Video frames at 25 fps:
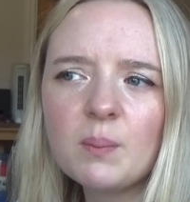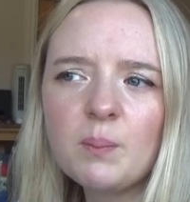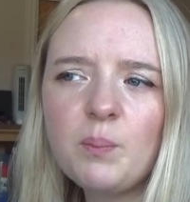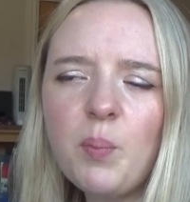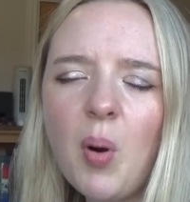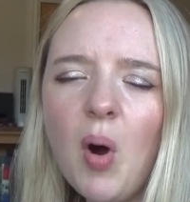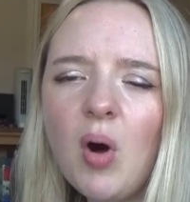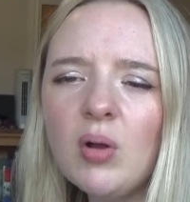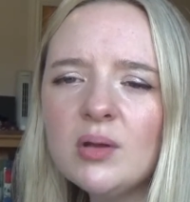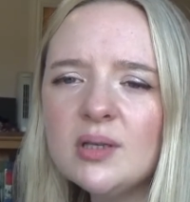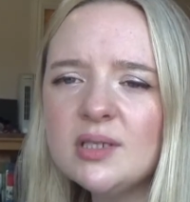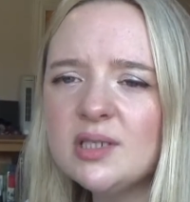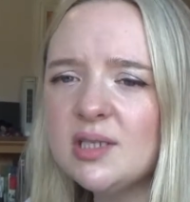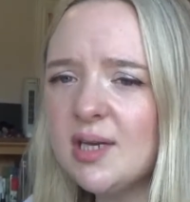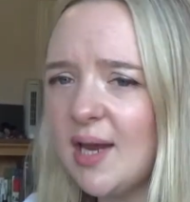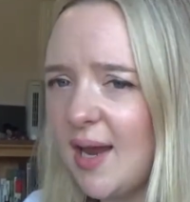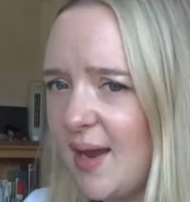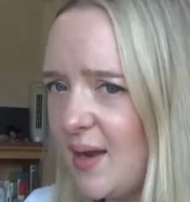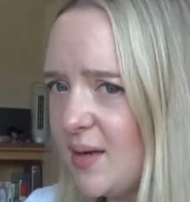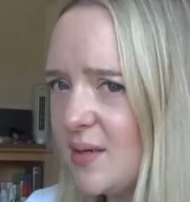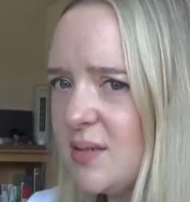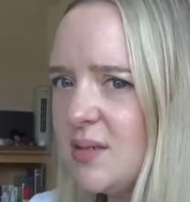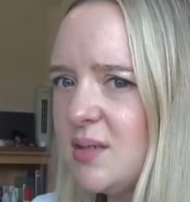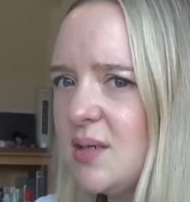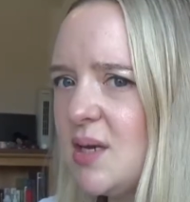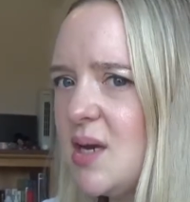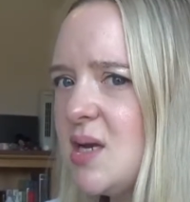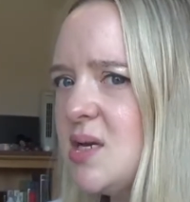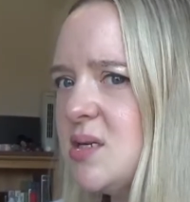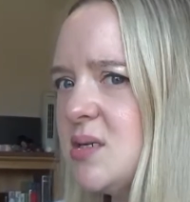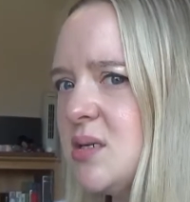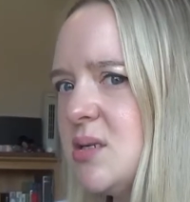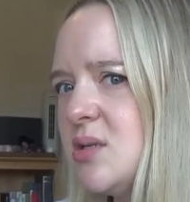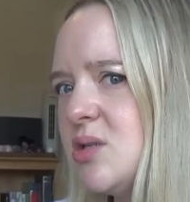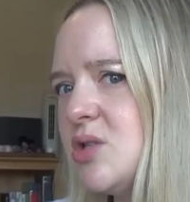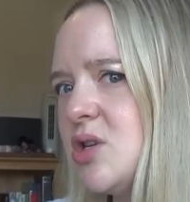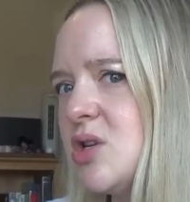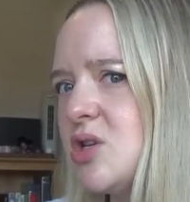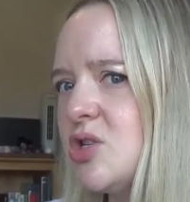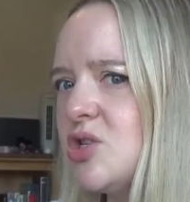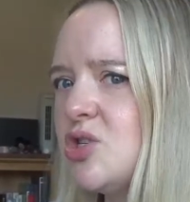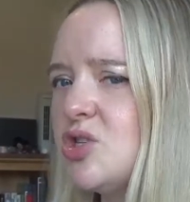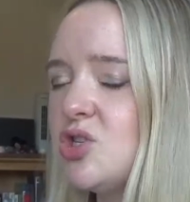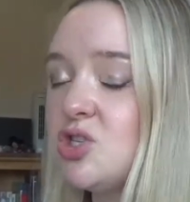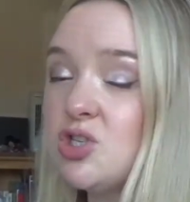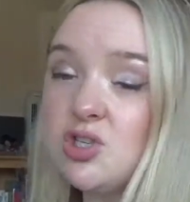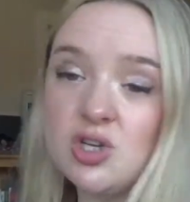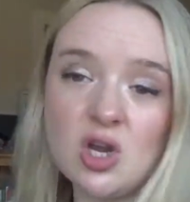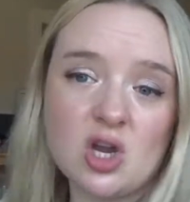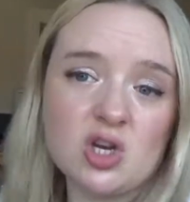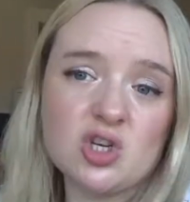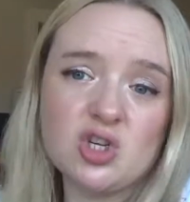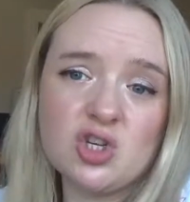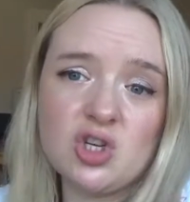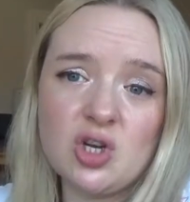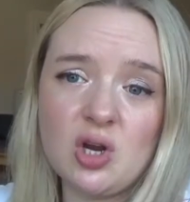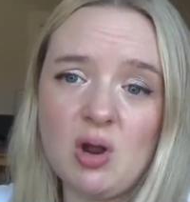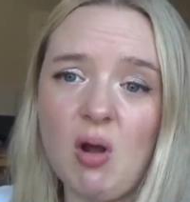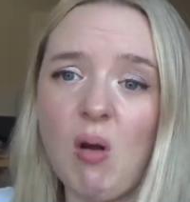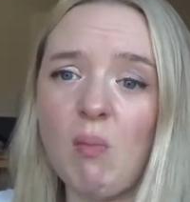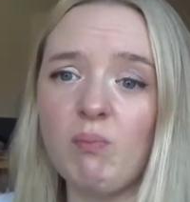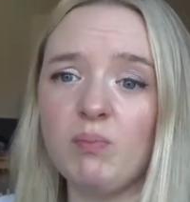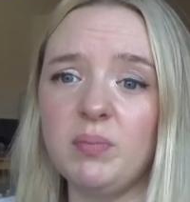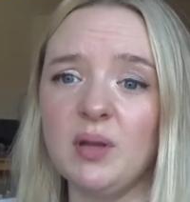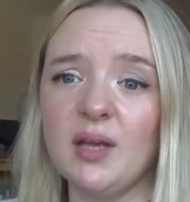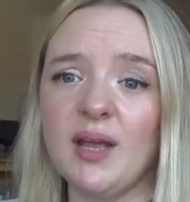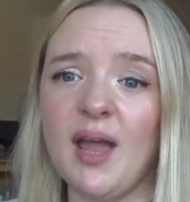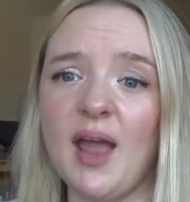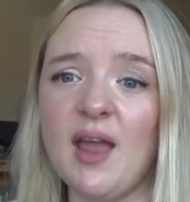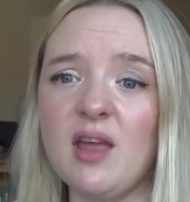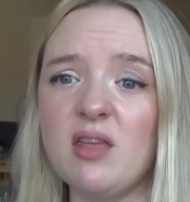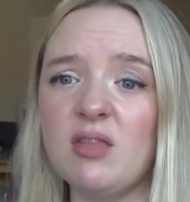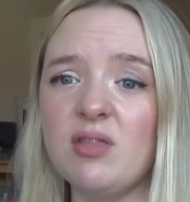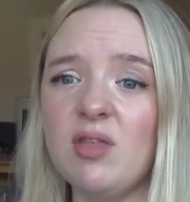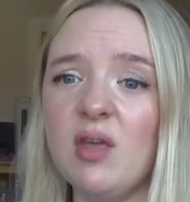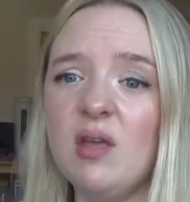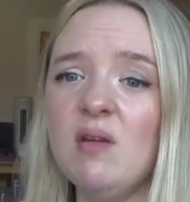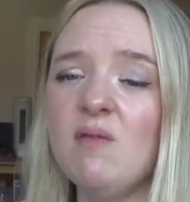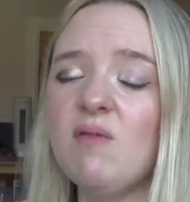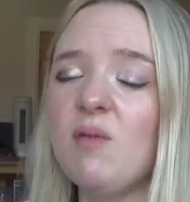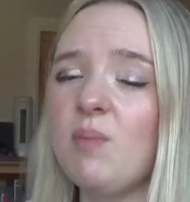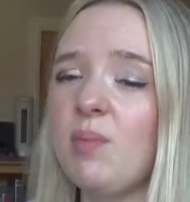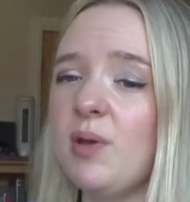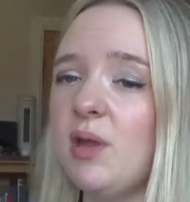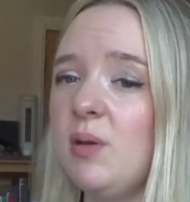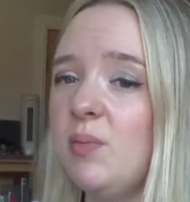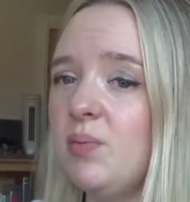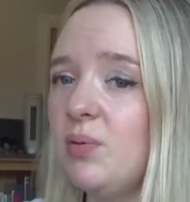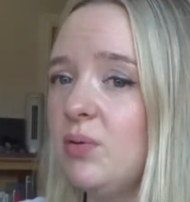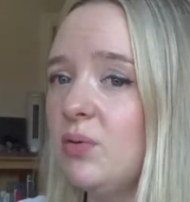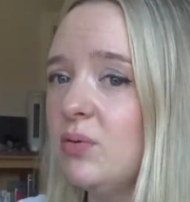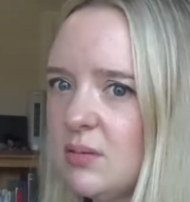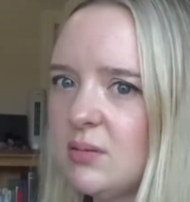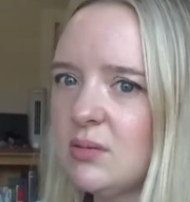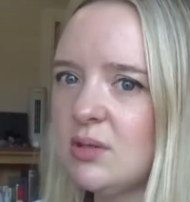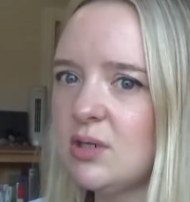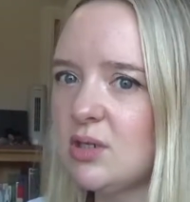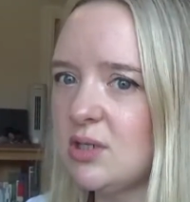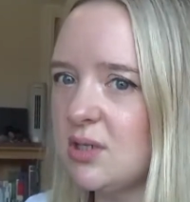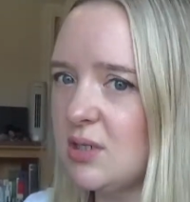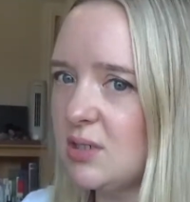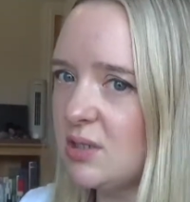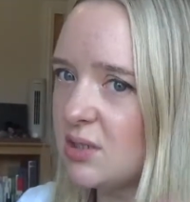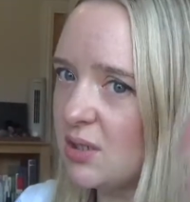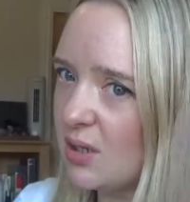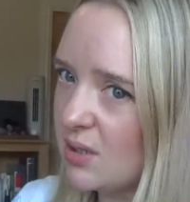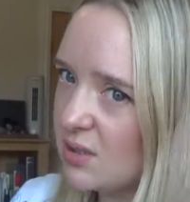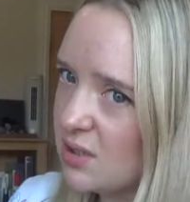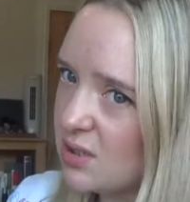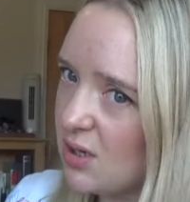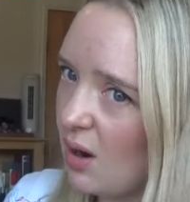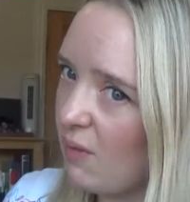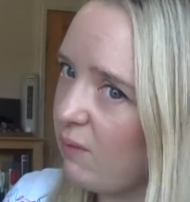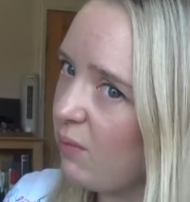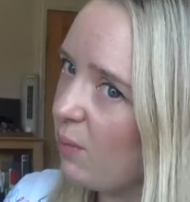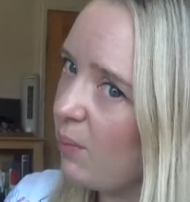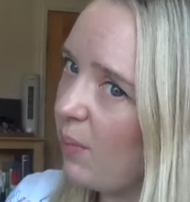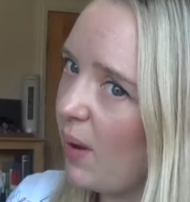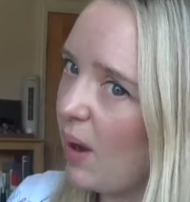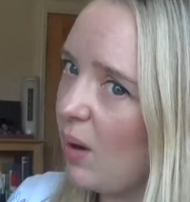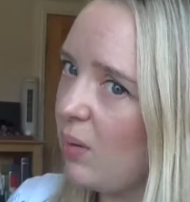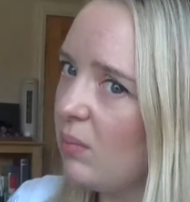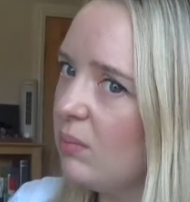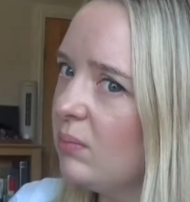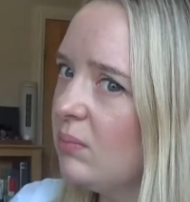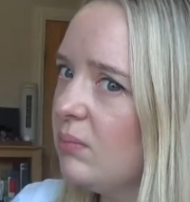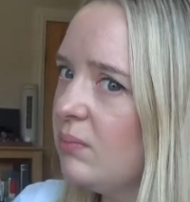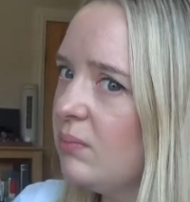politics is just such a complicated thing for people because it's stuff about